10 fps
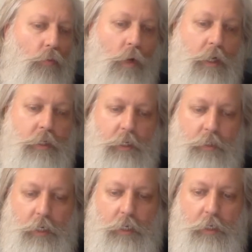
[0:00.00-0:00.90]
One
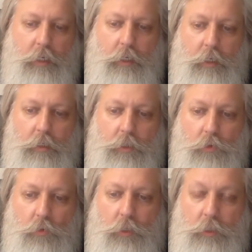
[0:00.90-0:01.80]
is I
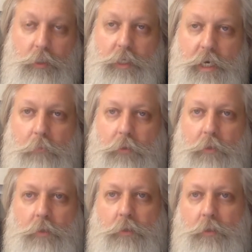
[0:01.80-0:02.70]
do a deep
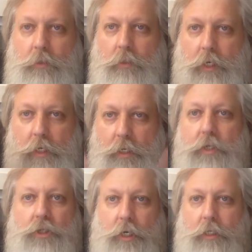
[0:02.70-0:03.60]

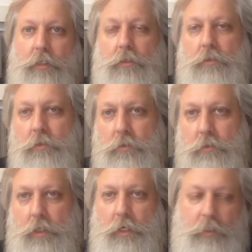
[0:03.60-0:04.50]
conditioning
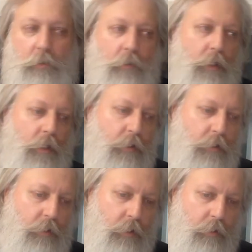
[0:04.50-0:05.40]
thing,
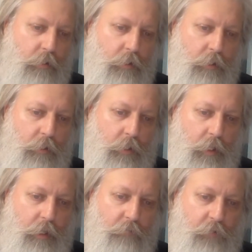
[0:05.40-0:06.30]
and
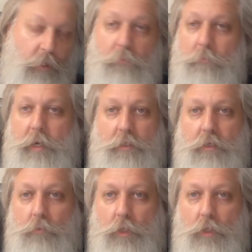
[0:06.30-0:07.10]
I fill up the bathtub